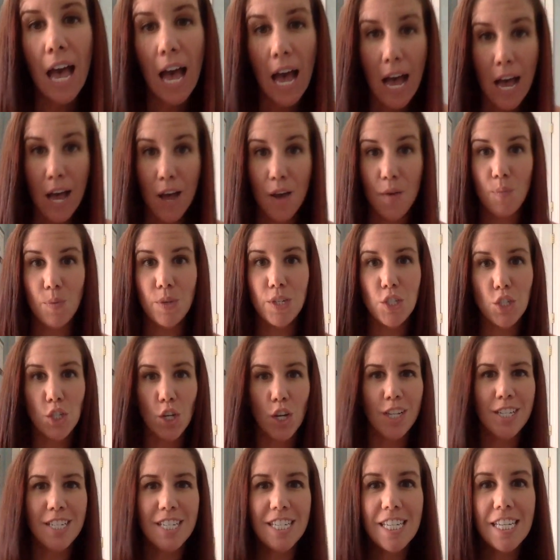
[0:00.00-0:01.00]
Um, with
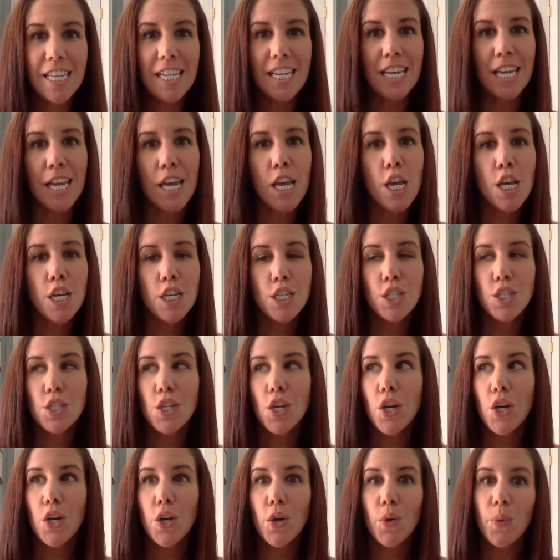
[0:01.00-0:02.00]
Shaun T.
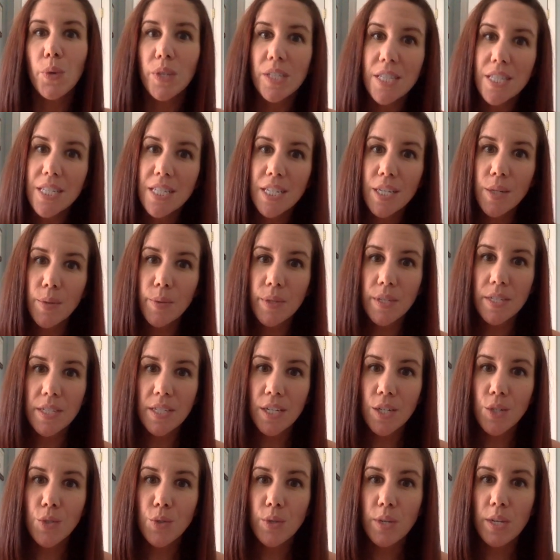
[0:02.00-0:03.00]
So, what's the deal with this
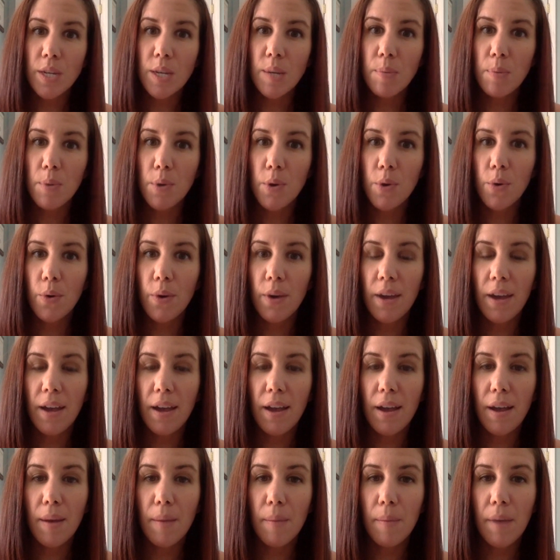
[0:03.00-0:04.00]
country heat
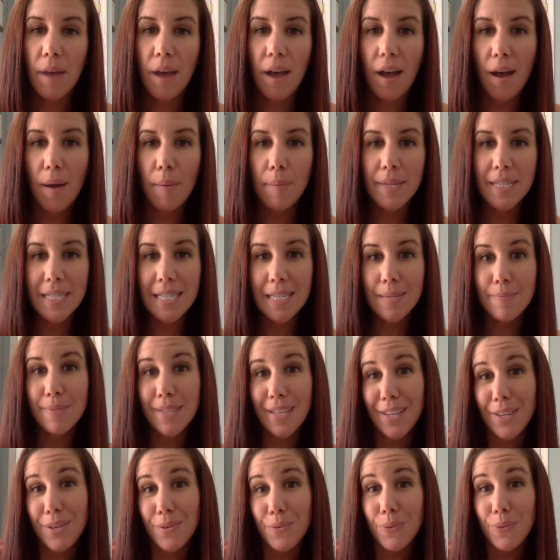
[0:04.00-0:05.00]
program? Um, it seems
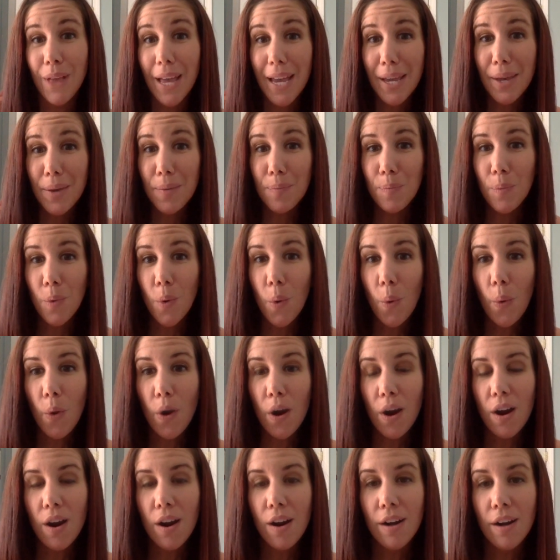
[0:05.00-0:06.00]
like you like it
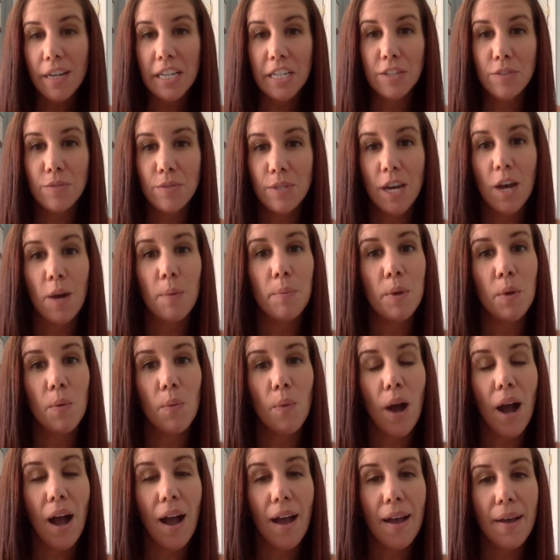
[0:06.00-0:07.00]
more. Can you tell me
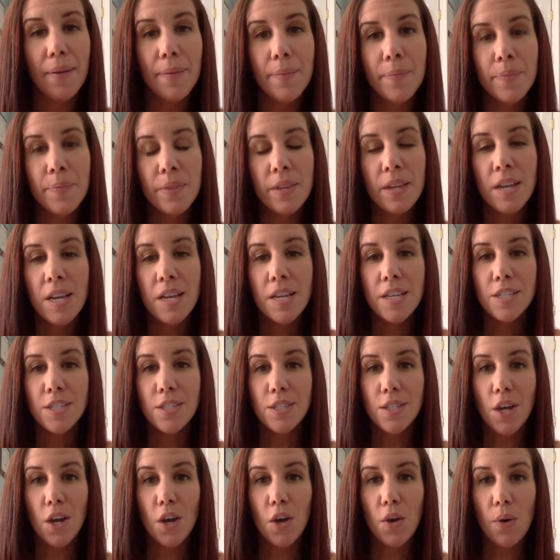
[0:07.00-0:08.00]
why?
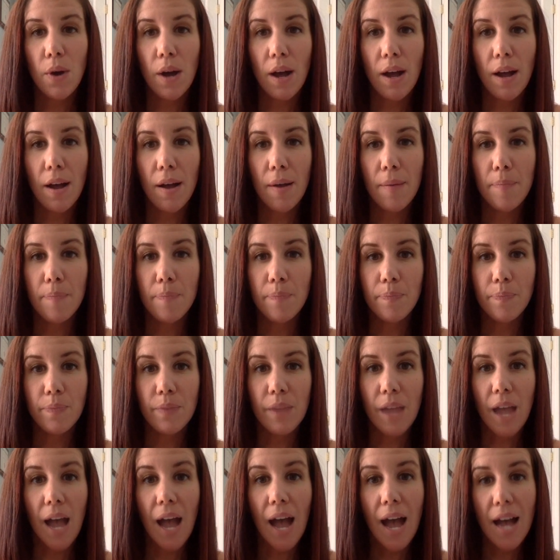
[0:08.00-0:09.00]
So, um,
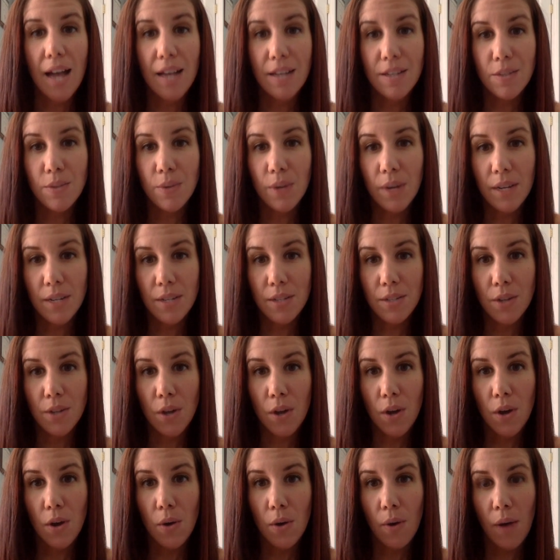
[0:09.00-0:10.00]
as you guys
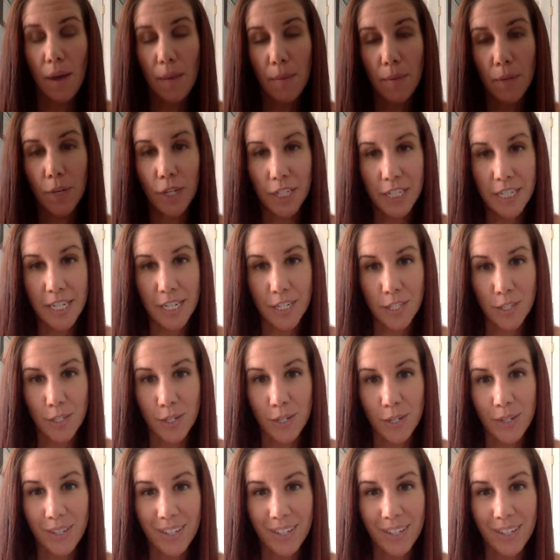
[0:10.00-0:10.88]
know, I'm not a dancer